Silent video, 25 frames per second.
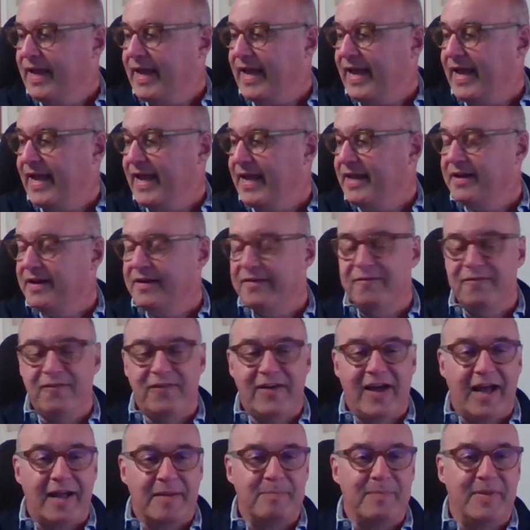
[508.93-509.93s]
And in
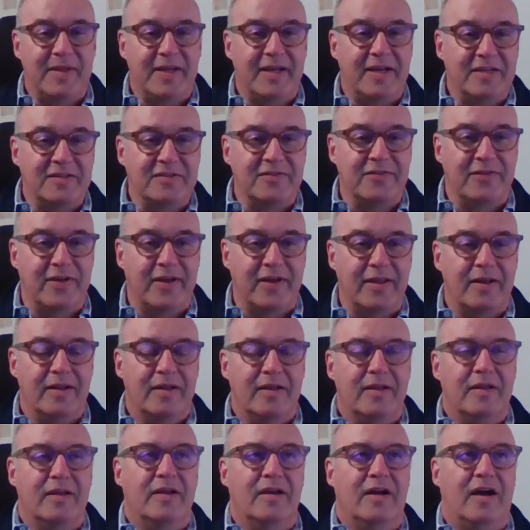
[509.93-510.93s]
fact, because of it,
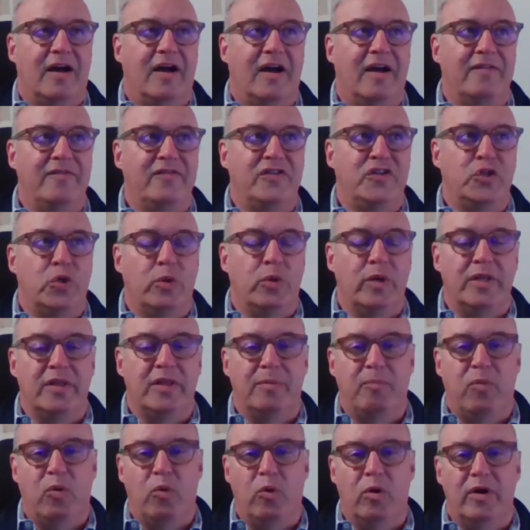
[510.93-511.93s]
I've joined the
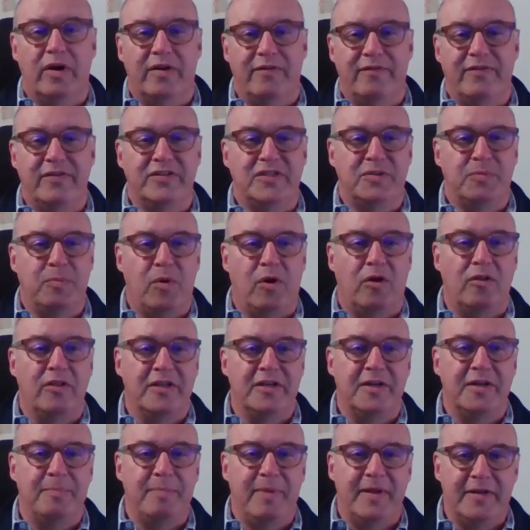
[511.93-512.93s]
board of this small
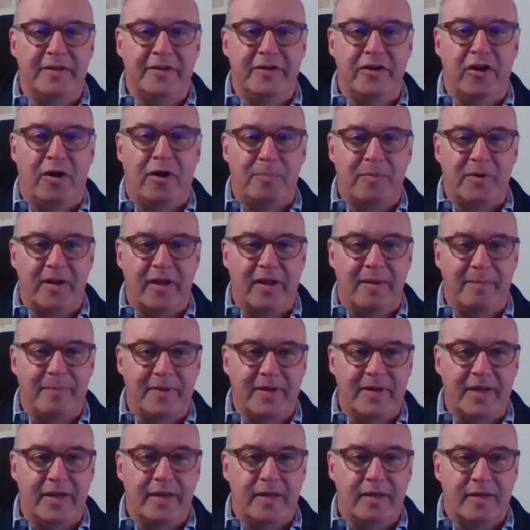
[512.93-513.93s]
independent opera
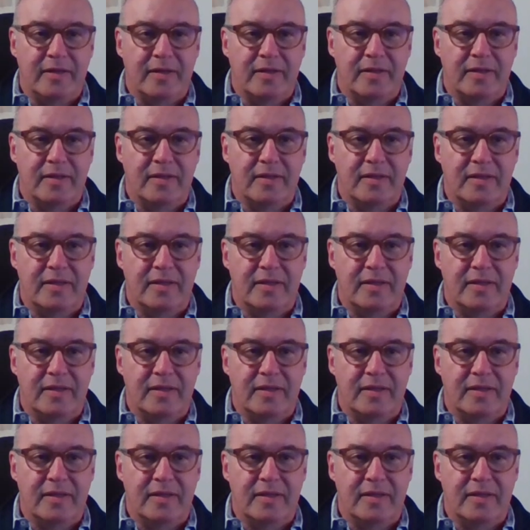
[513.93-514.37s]
company that's